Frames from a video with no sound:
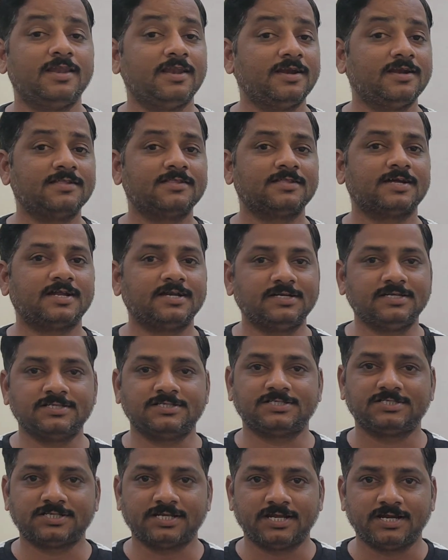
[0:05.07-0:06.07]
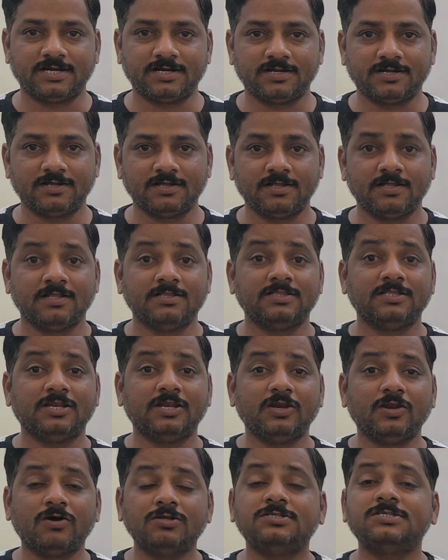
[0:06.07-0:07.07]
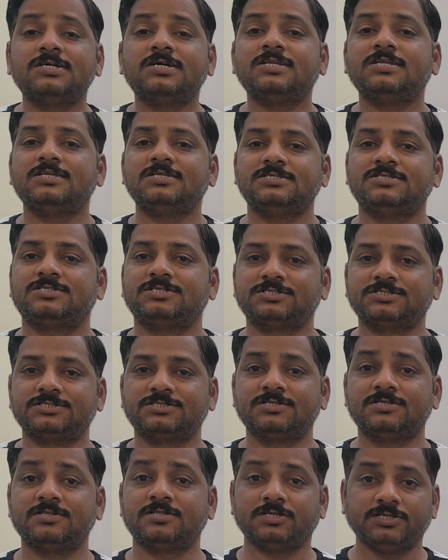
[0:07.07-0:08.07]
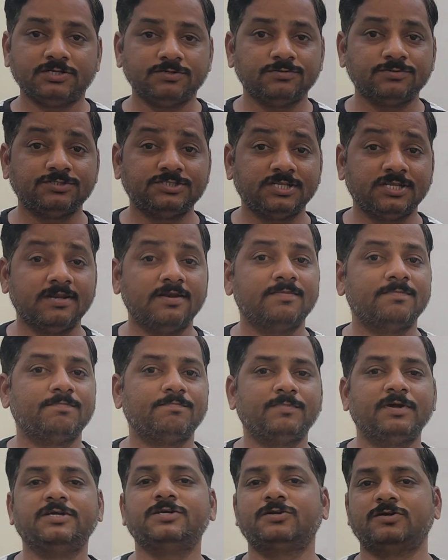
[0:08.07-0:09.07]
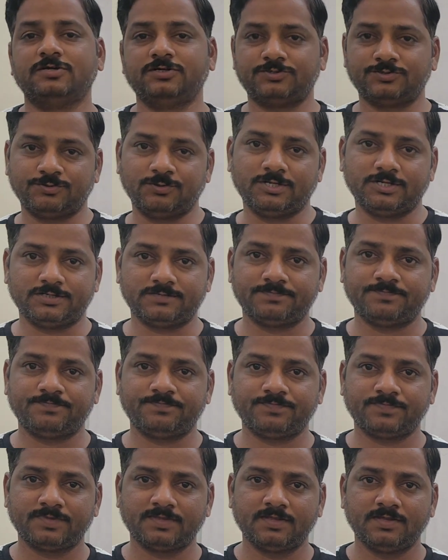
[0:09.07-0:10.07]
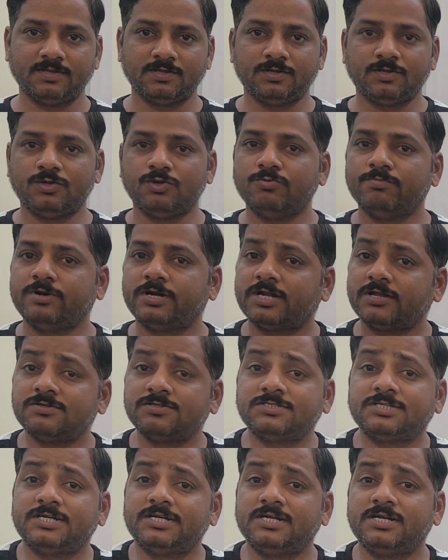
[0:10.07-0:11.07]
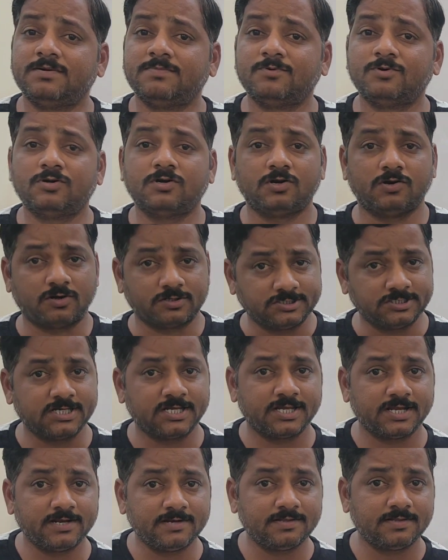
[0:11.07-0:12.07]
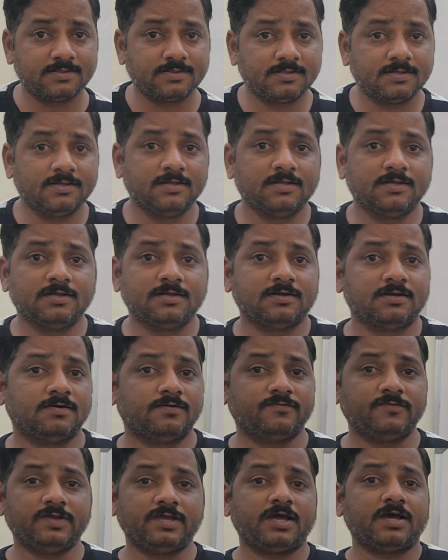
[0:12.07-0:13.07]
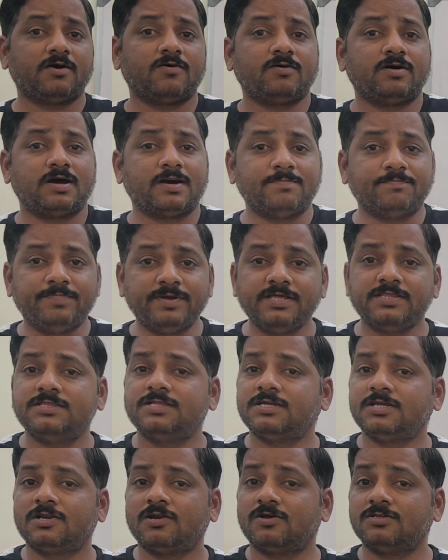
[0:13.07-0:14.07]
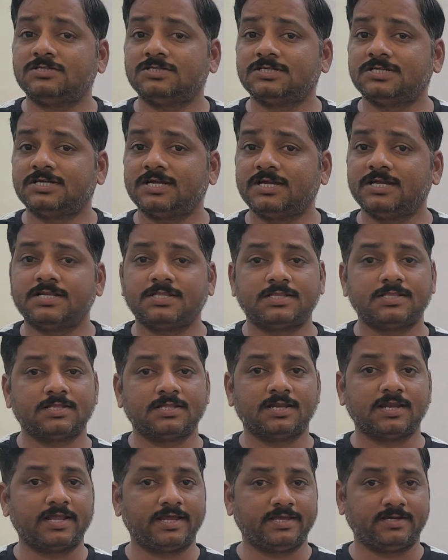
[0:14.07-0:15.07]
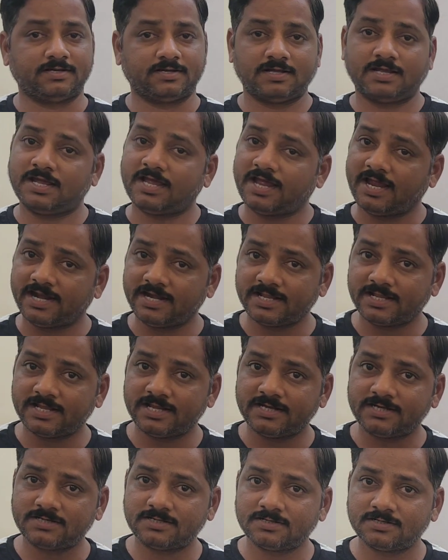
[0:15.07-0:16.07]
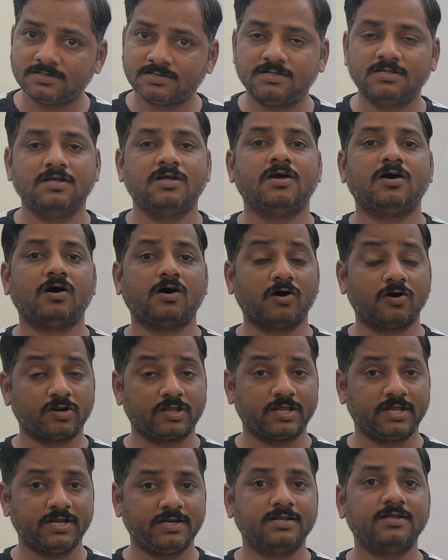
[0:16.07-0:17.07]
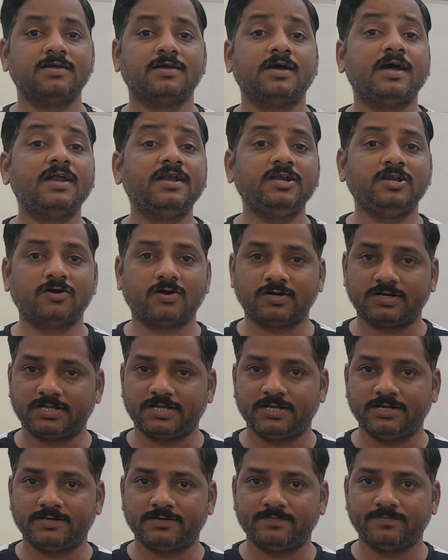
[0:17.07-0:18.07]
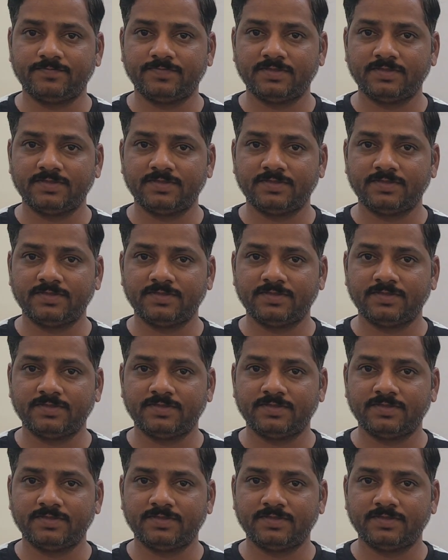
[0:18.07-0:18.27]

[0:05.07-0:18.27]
let us understand the logical instructions used in microcontroller. You might have studied about logic gates. We have a basic logic gates like AND gate, OR gate and NOT gate.